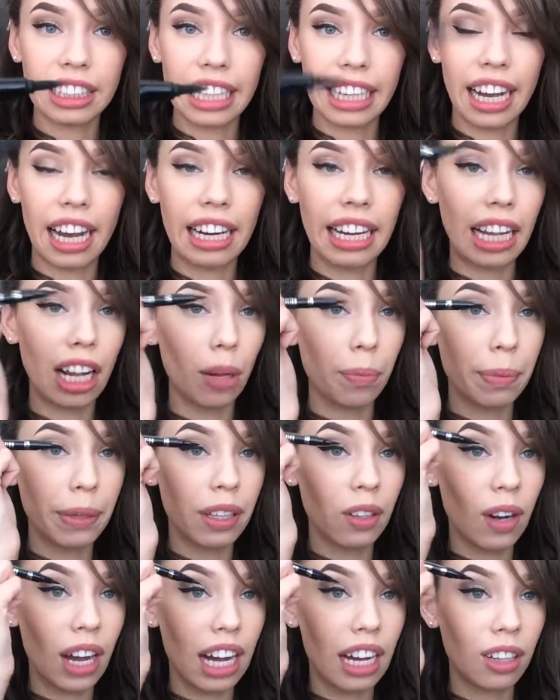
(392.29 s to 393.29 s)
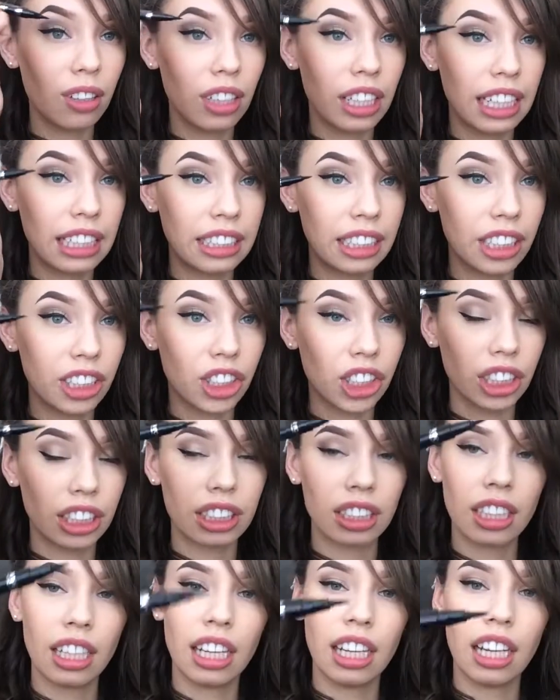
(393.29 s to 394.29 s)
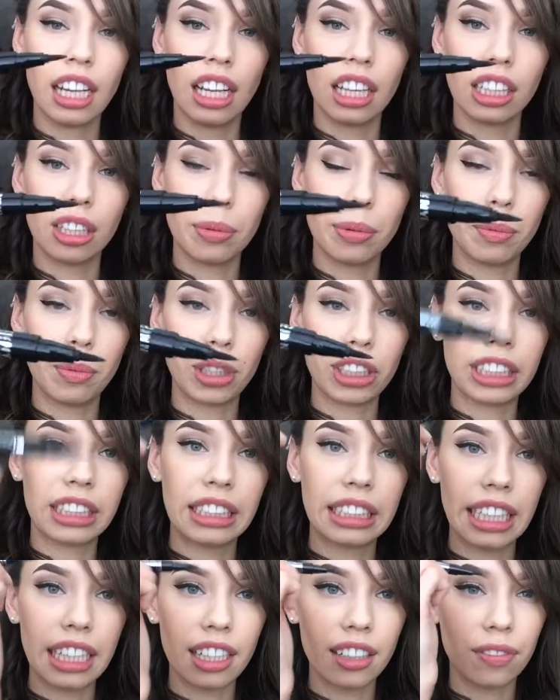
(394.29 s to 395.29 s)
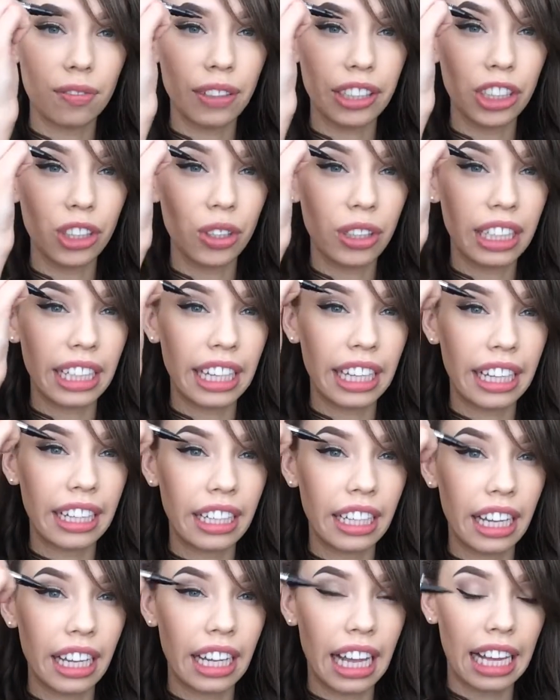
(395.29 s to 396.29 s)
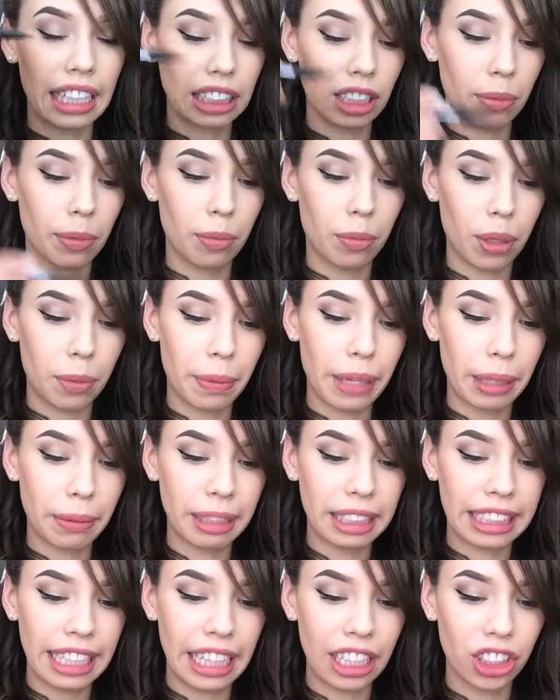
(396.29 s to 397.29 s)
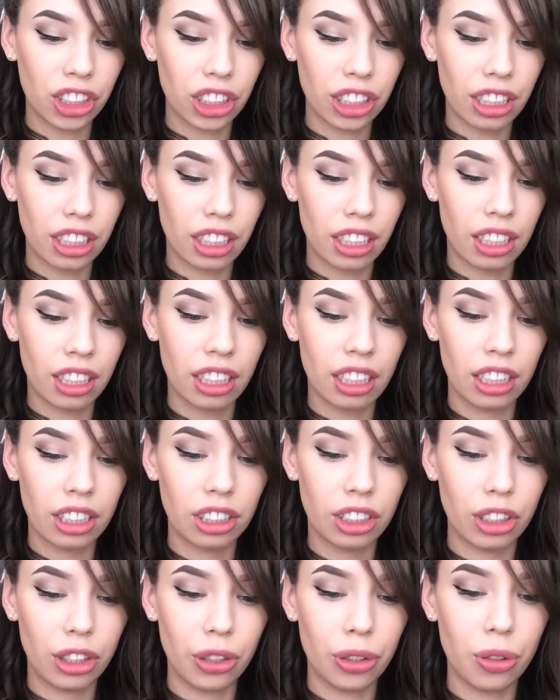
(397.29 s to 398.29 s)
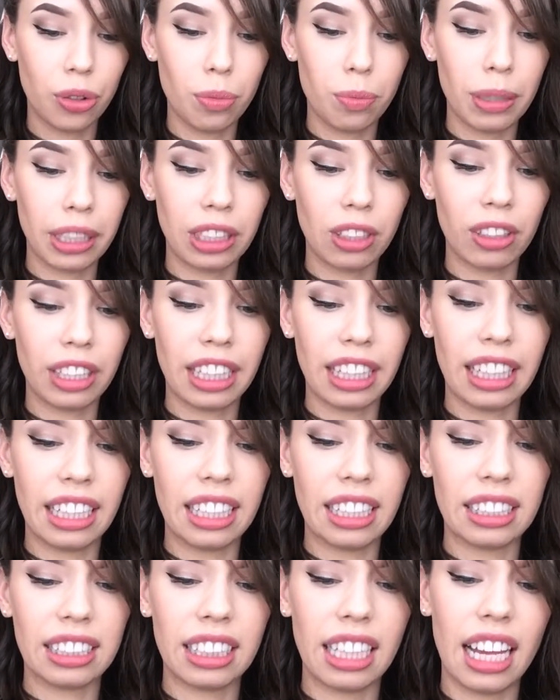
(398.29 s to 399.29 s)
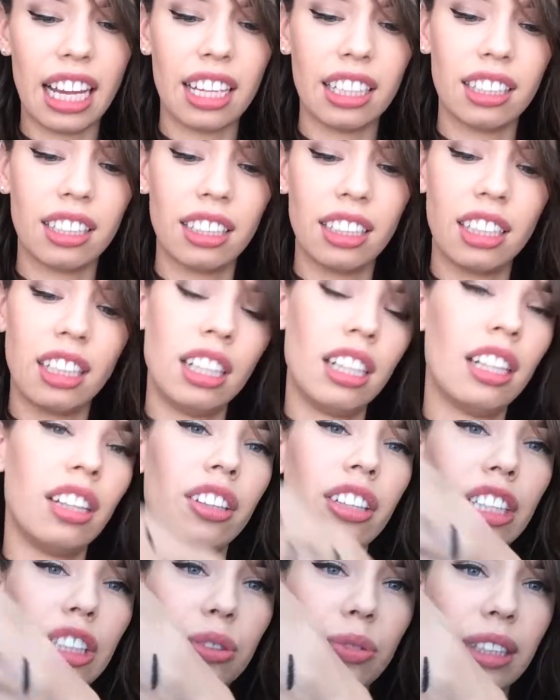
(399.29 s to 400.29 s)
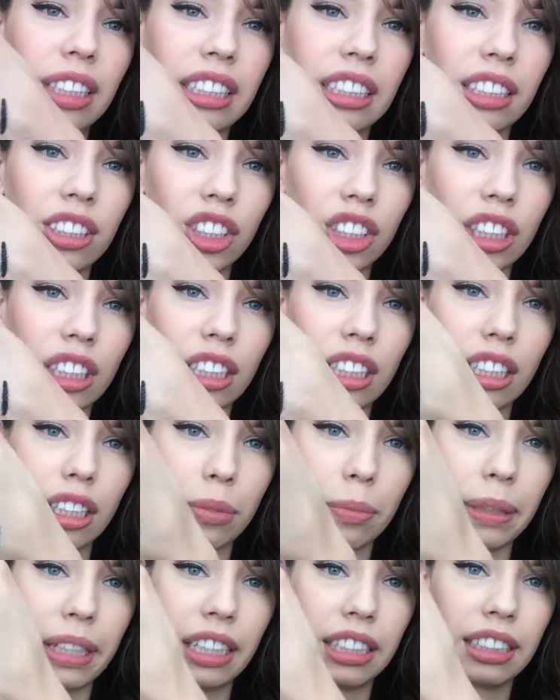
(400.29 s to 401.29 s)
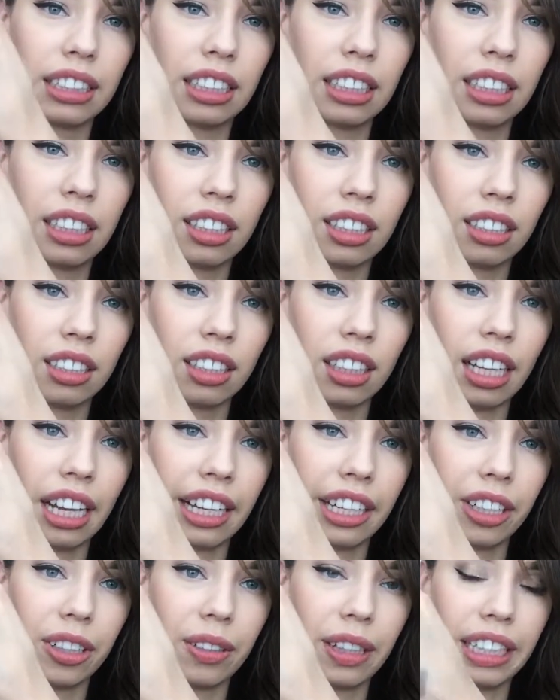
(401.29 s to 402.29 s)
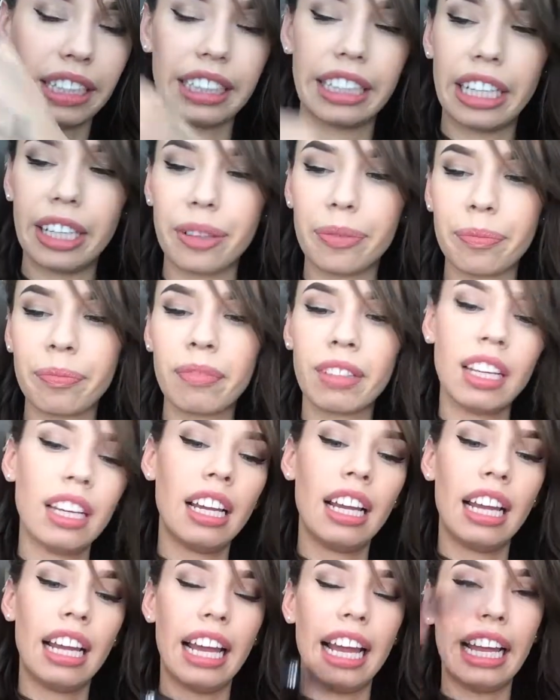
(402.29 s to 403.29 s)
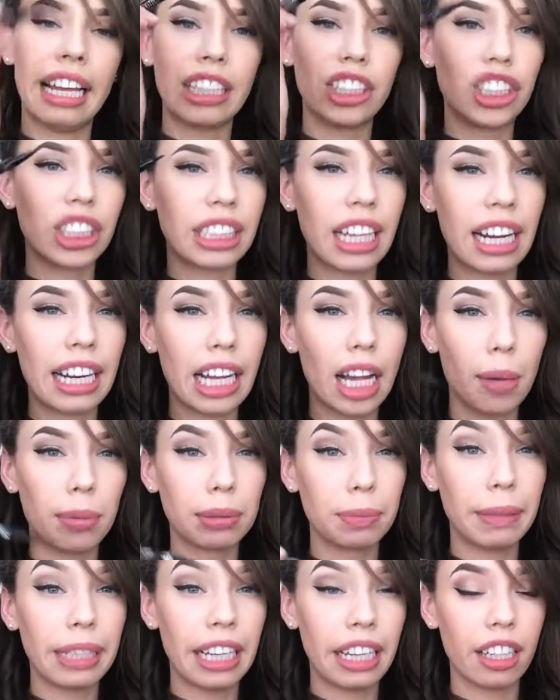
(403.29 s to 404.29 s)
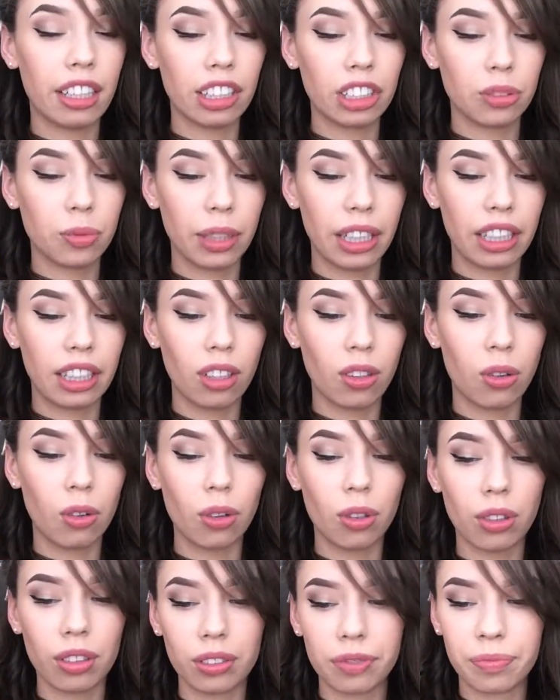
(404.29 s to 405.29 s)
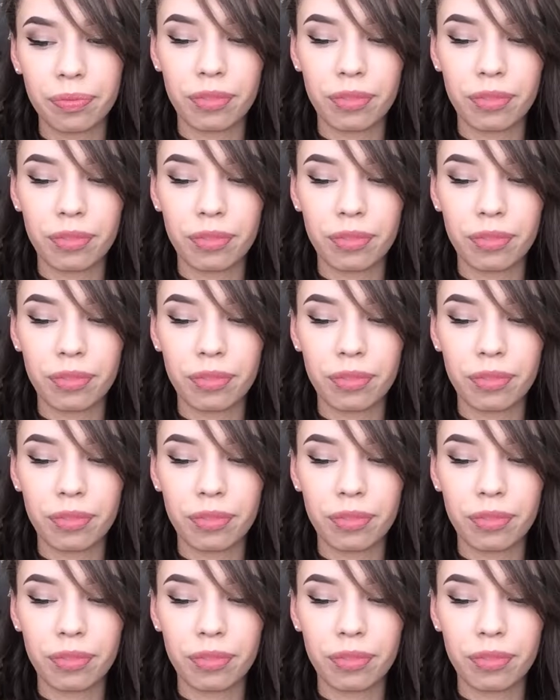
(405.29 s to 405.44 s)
They kind of help you out because they're just a little bit more stiff, and it has a little bit more pigmentation too, but the only thing is, yeah, this one's just a little bit lighter right there, and it just kind of helps beginners with the whole